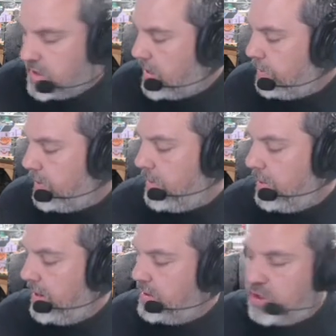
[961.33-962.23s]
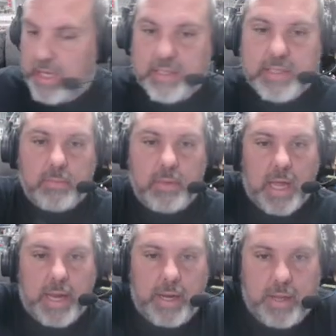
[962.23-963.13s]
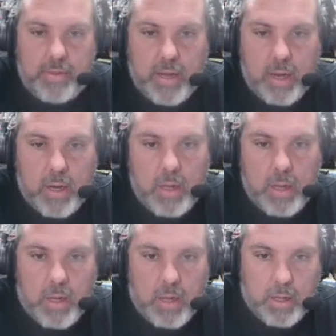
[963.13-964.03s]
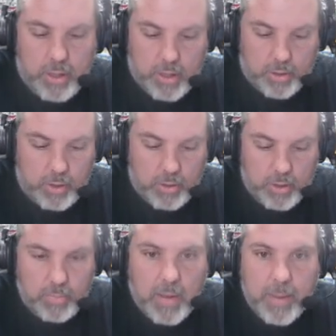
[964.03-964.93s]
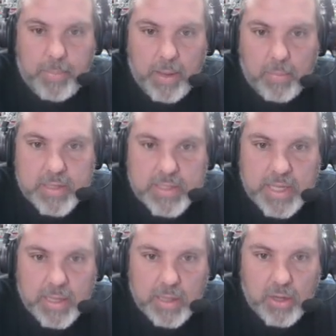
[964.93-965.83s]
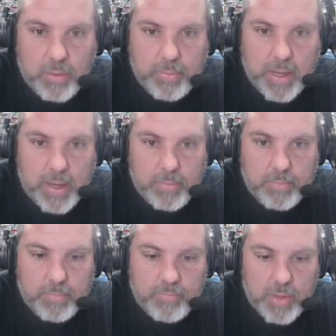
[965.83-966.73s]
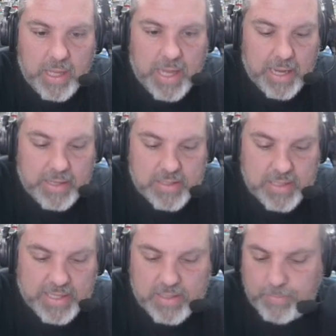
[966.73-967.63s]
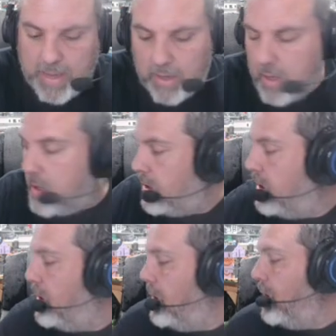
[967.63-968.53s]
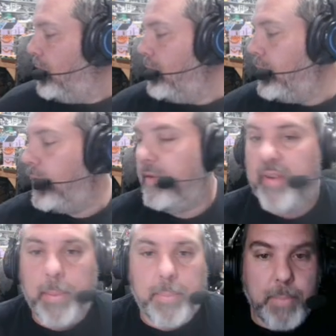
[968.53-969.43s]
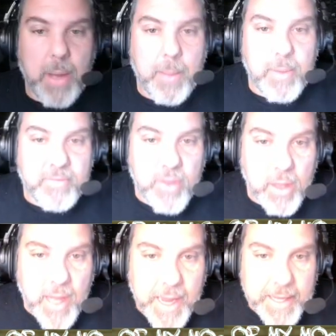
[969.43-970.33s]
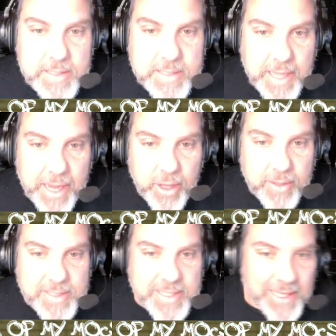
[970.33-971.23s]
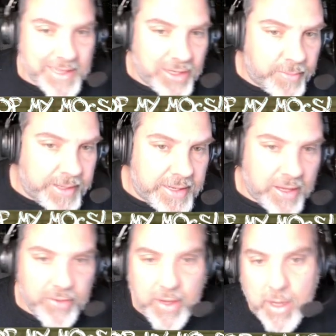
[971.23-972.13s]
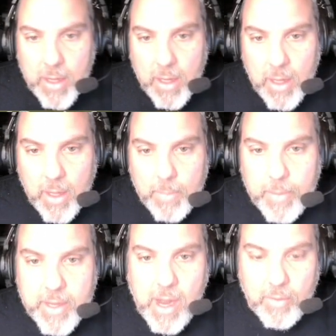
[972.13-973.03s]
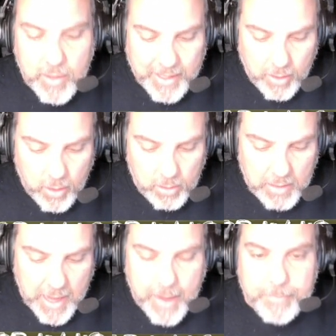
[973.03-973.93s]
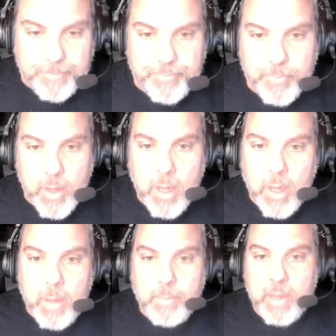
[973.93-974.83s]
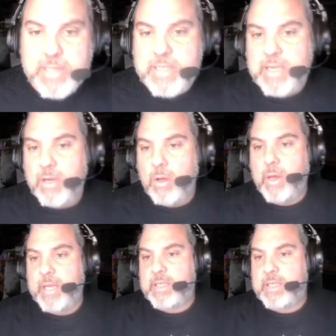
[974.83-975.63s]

up and maybe shed some light in there, you know, you might be able to see a little bit. Again, it's better, you know, if I pop off the lights. Yeah, you can see a little bit down there, but not really a whole lot. But still, it